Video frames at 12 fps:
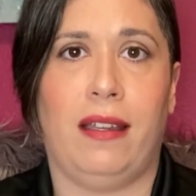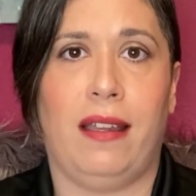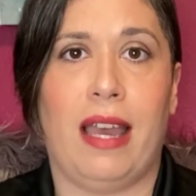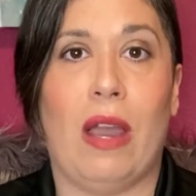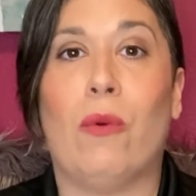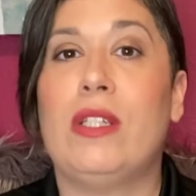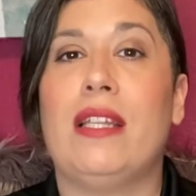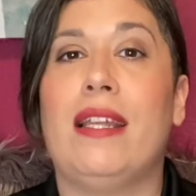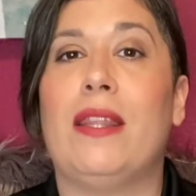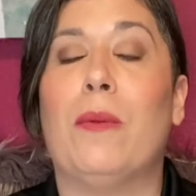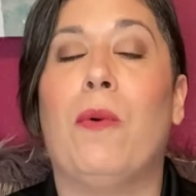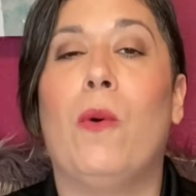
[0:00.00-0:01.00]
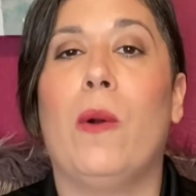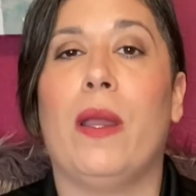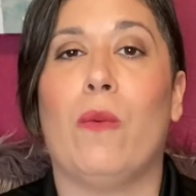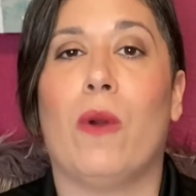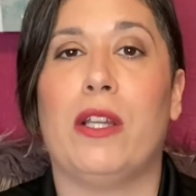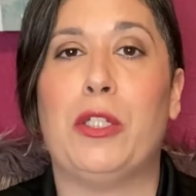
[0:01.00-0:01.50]
I wasn't at the
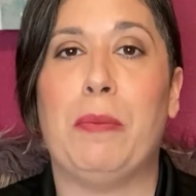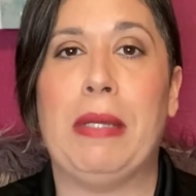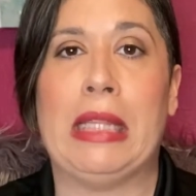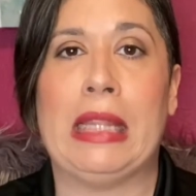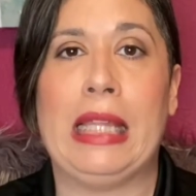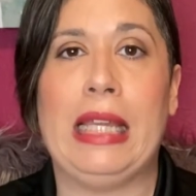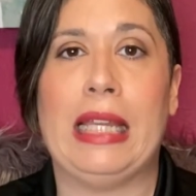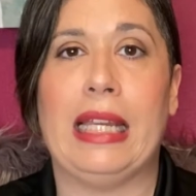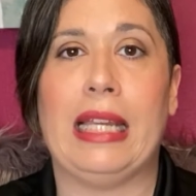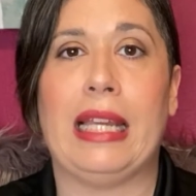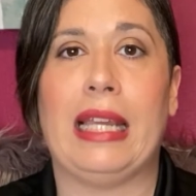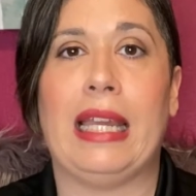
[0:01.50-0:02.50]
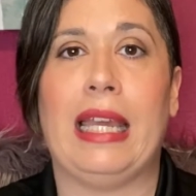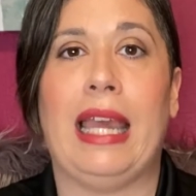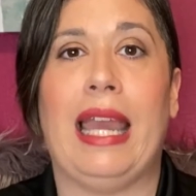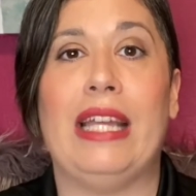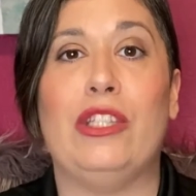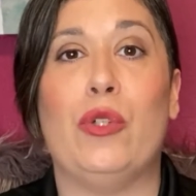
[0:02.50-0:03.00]
point where I should be leading
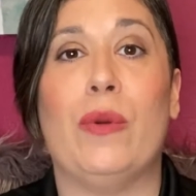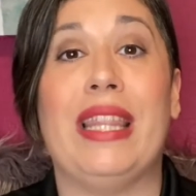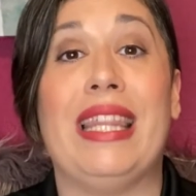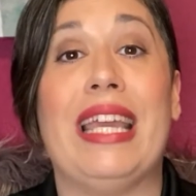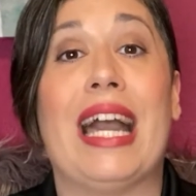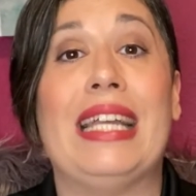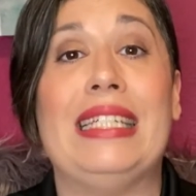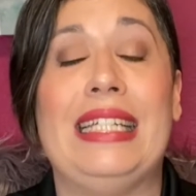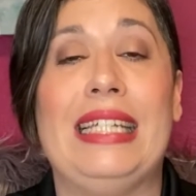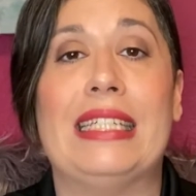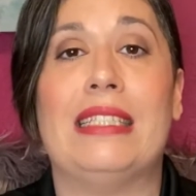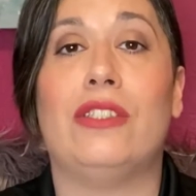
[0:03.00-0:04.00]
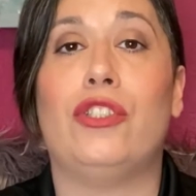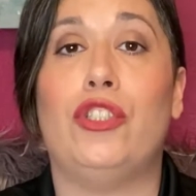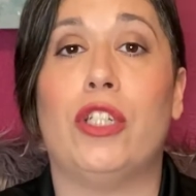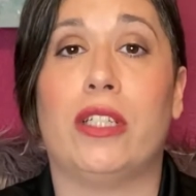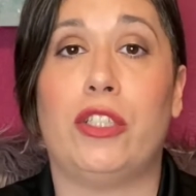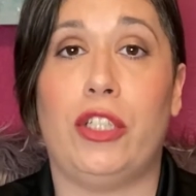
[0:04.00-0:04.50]
and doing the ideas
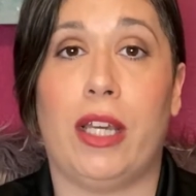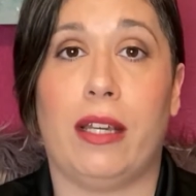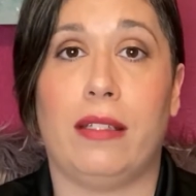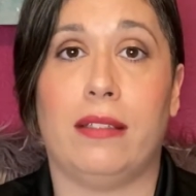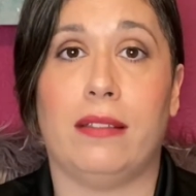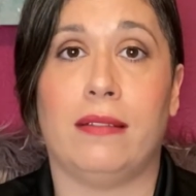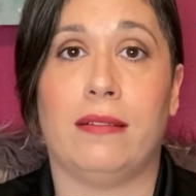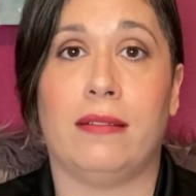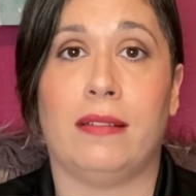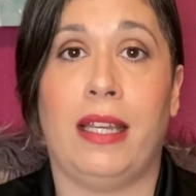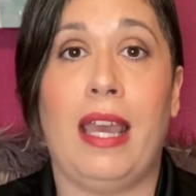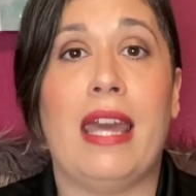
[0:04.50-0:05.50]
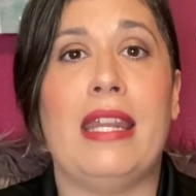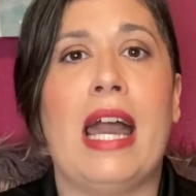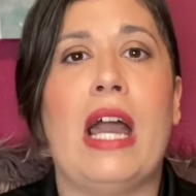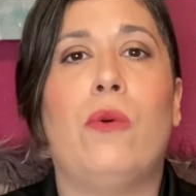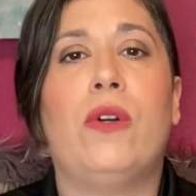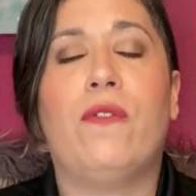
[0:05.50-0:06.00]
just yet. Now,
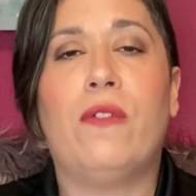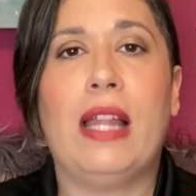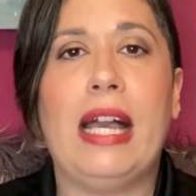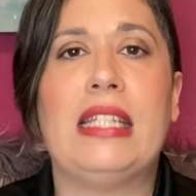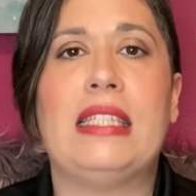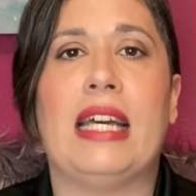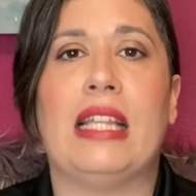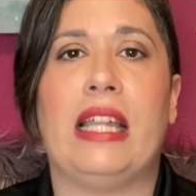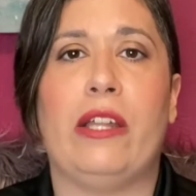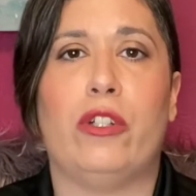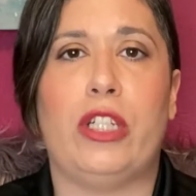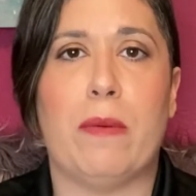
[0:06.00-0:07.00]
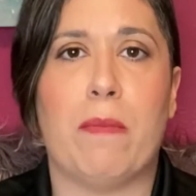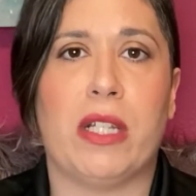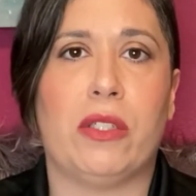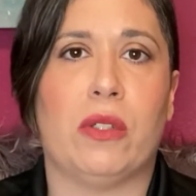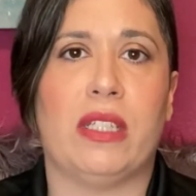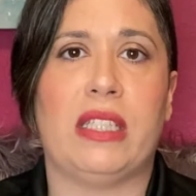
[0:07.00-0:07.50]
I would flex that leadership
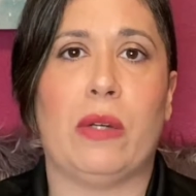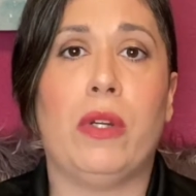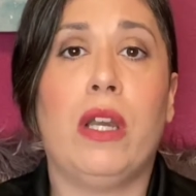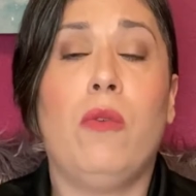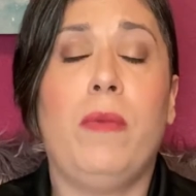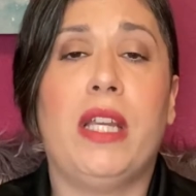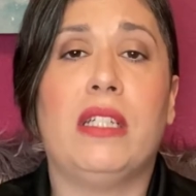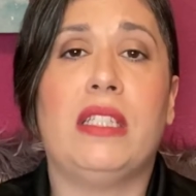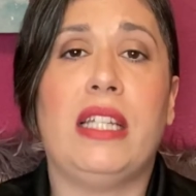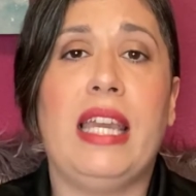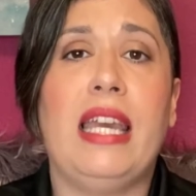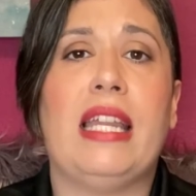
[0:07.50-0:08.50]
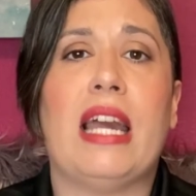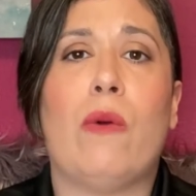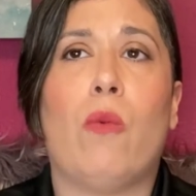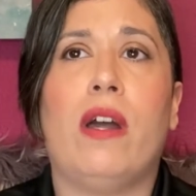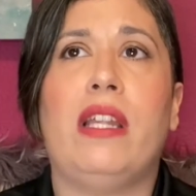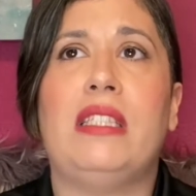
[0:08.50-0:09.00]
muscle as I would go because, again, I
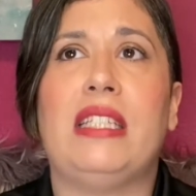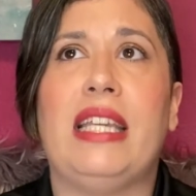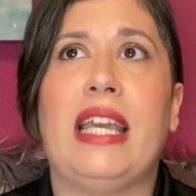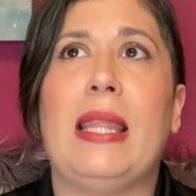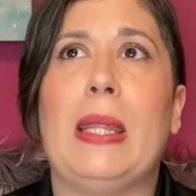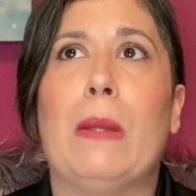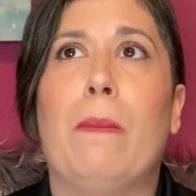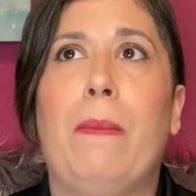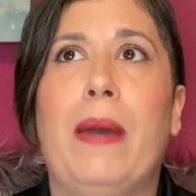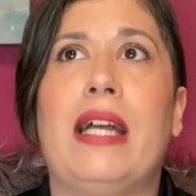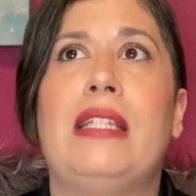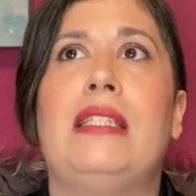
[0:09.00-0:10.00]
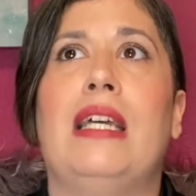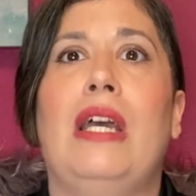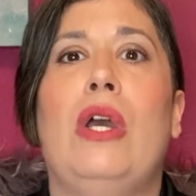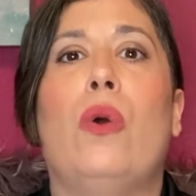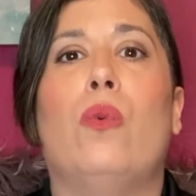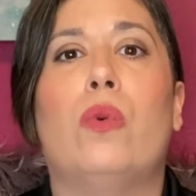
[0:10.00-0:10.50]
wanted to get the best
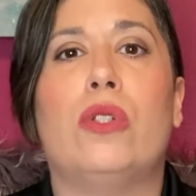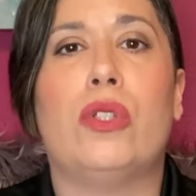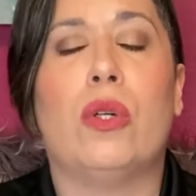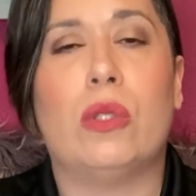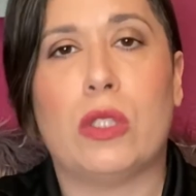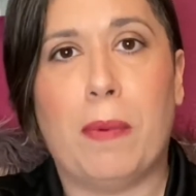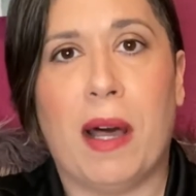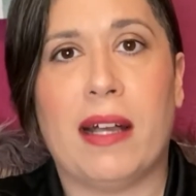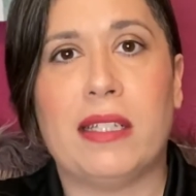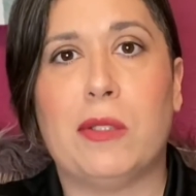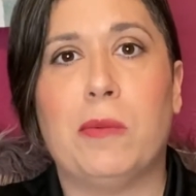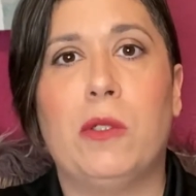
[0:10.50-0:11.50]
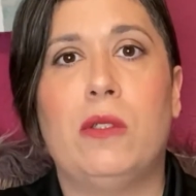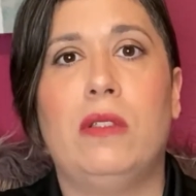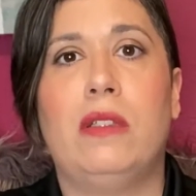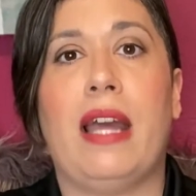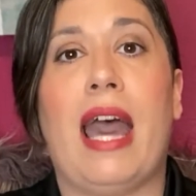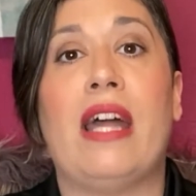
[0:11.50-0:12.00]
results possible
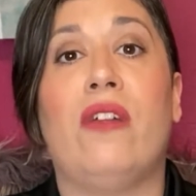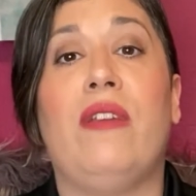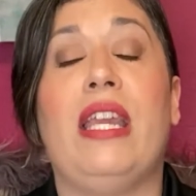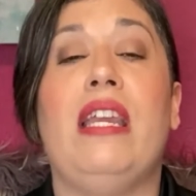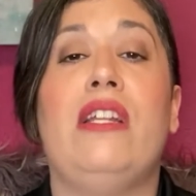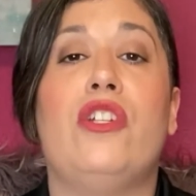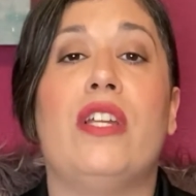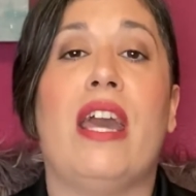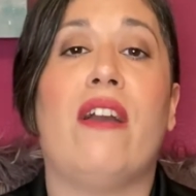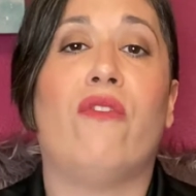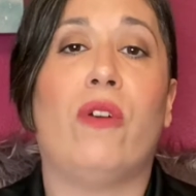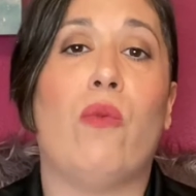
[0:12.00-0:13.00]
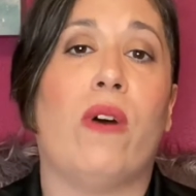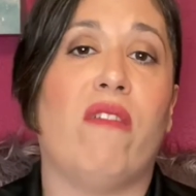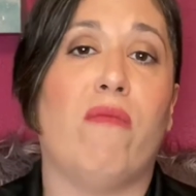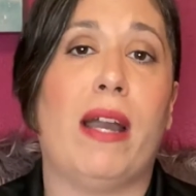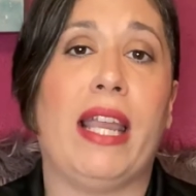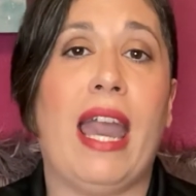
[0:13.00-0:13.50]
out of each and every one of
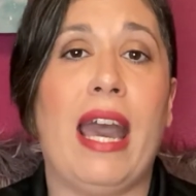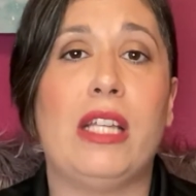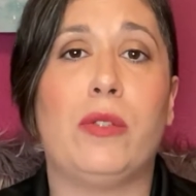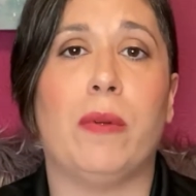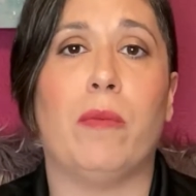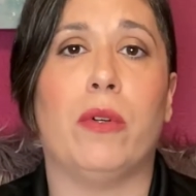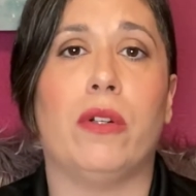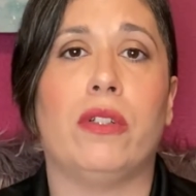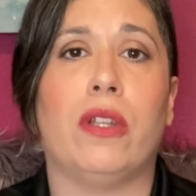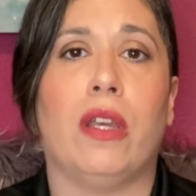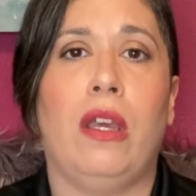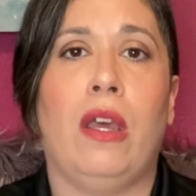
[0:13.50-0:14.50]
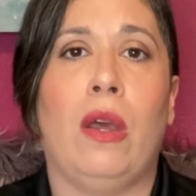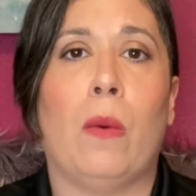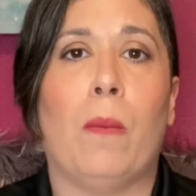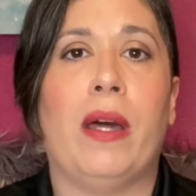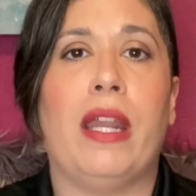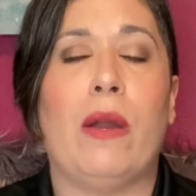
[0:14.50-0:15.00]
my cast members,
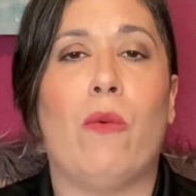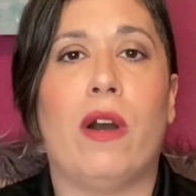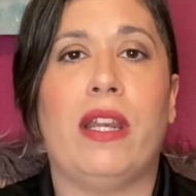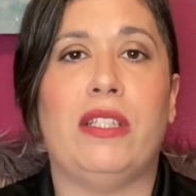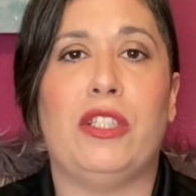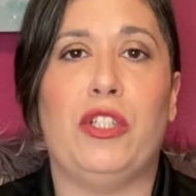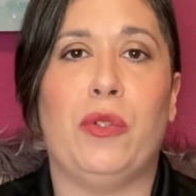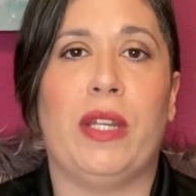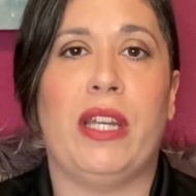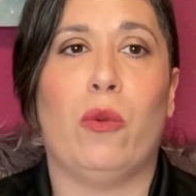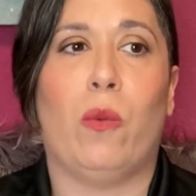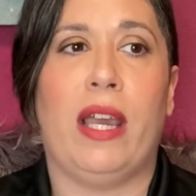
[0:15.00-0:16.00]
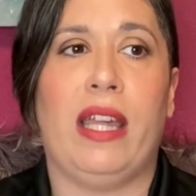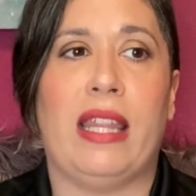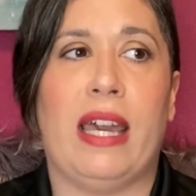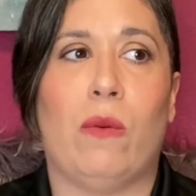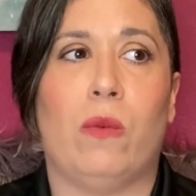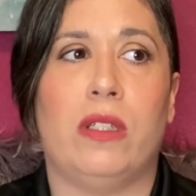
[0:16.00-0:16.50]
but I wanted to do it in a way
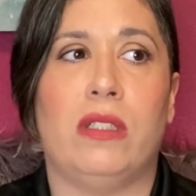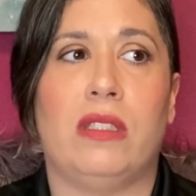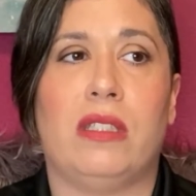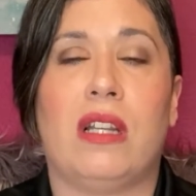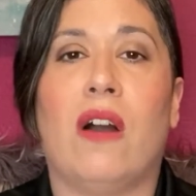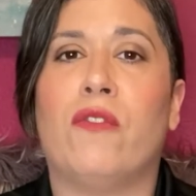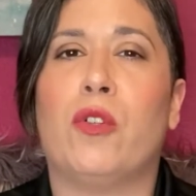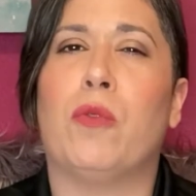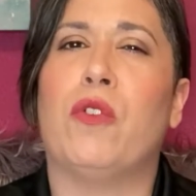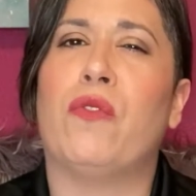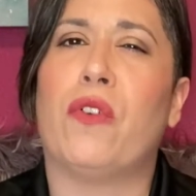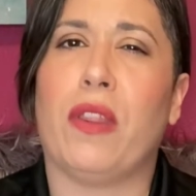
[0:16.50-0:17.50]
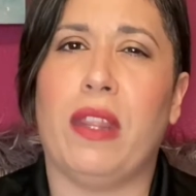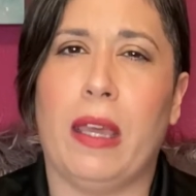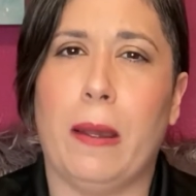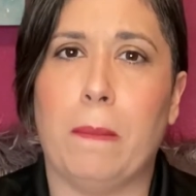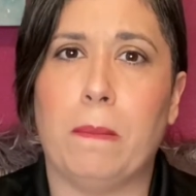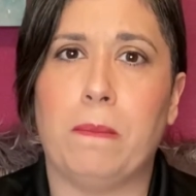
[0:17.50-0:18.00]
that was comfortable for them.